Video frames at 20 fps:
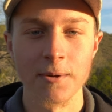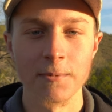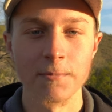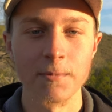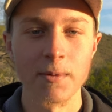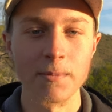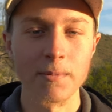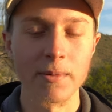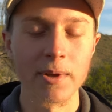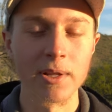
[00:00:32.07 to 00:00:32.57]

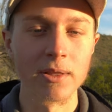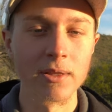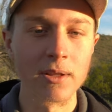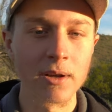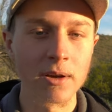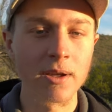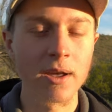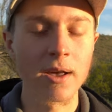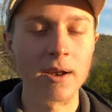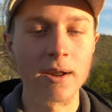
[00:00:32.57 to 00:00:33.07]
When we
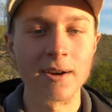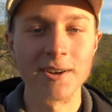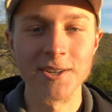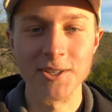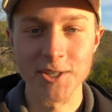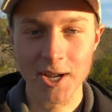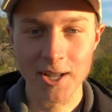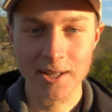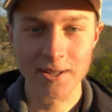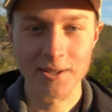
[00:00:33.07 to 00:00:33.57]
look at our
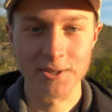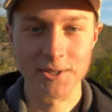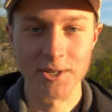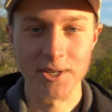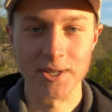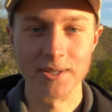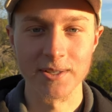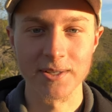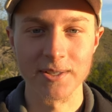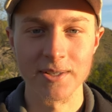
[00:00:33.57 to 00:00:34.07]

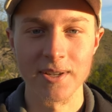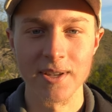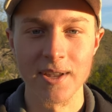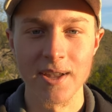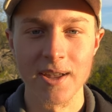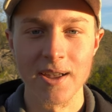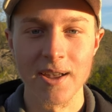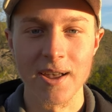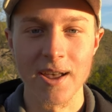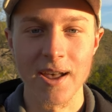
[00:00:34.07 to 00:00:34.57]
challenges
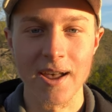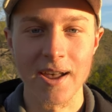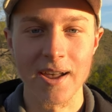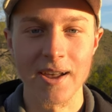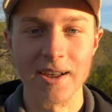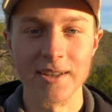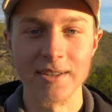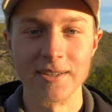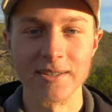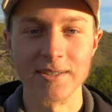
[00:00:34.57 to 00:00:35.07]

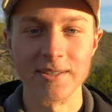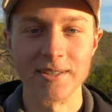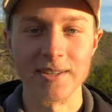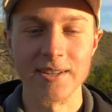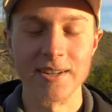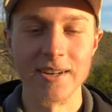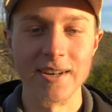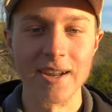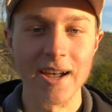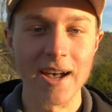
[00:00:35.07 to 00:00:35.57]
as
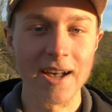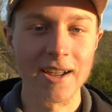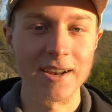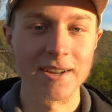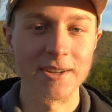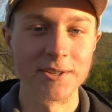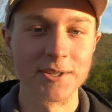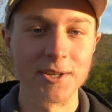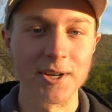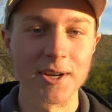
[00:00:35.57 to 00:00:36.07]
not
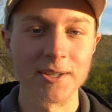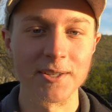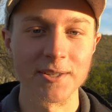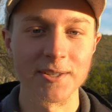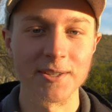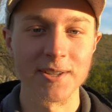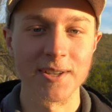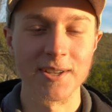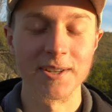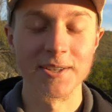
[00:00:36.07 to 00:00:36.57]

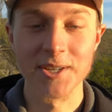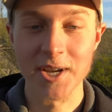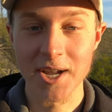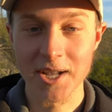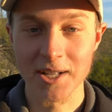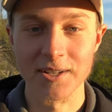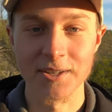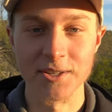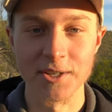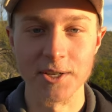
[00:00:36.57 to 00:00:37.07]
just
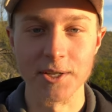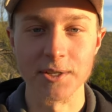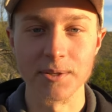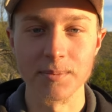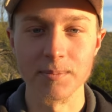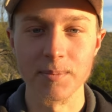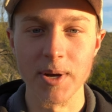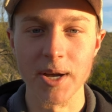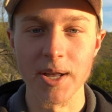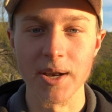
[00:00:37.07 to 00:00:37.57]
challenges,
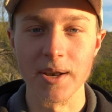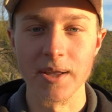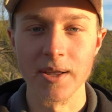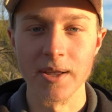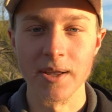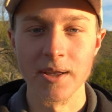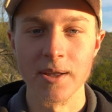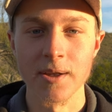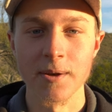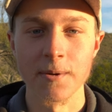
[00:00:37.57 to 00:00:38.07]
but
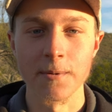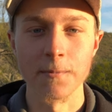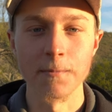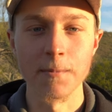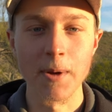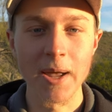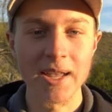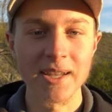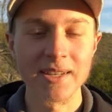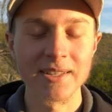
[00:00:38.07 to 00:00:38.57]

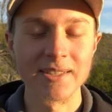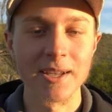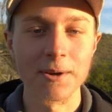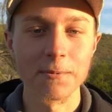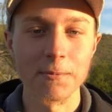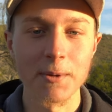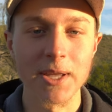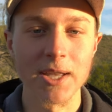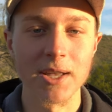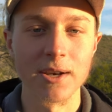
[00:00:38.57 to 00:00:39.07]
ways
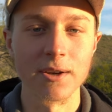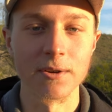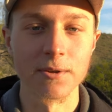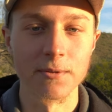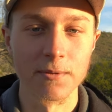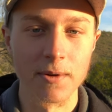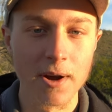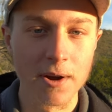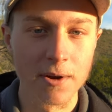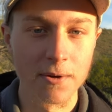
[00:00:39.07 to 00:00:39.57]
that we can
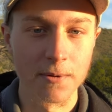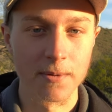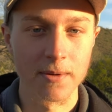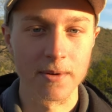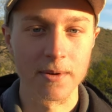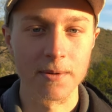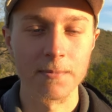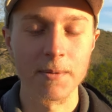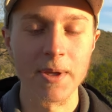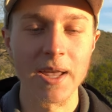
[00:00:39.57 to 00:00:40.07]
grow,
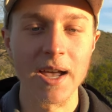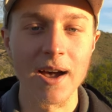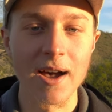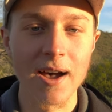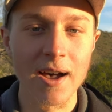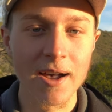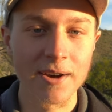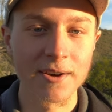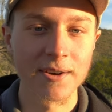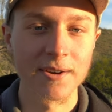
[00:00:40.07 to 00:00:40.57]
we
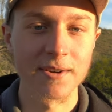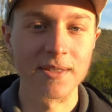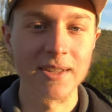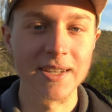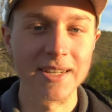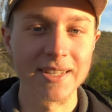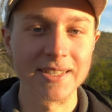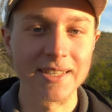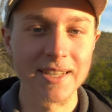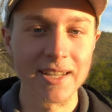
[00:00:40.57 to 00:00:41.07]
honor
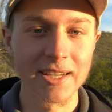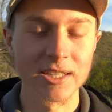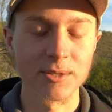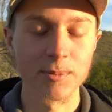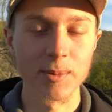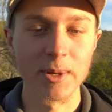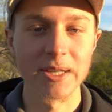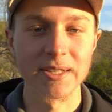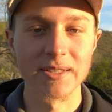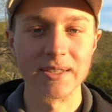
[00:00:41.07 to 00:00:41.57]
these things
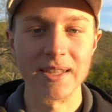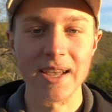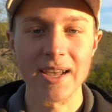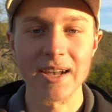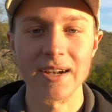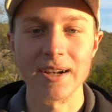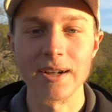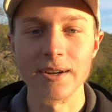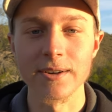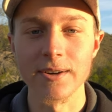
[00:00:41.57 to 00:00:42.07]
because they
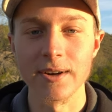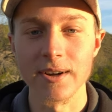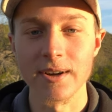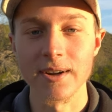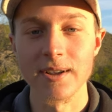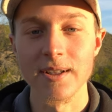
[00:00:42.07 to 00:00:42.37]
are